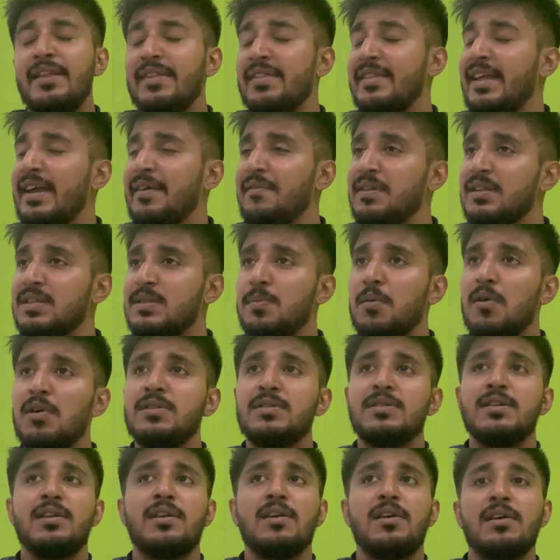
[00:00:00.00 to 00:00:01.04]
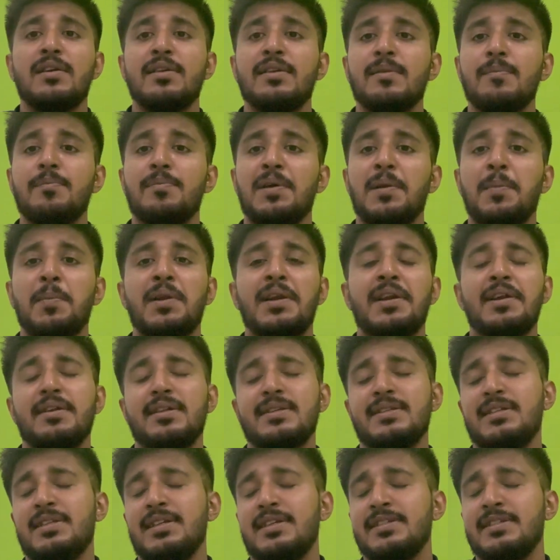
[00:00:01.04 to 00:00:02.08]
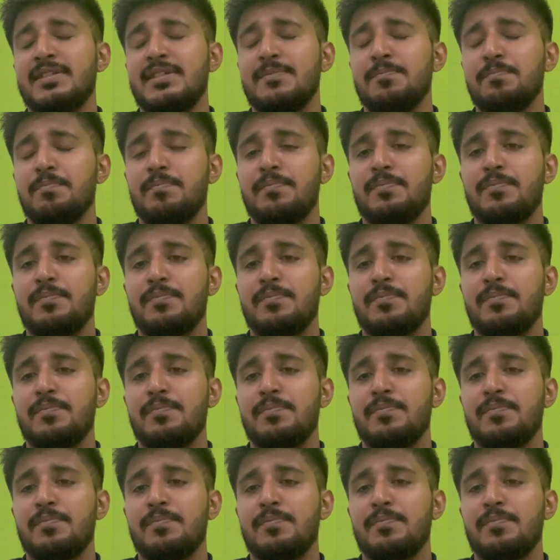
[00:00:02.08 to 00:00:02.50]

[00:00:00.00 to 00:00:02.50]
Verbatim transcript: they will sponsor your permanent residency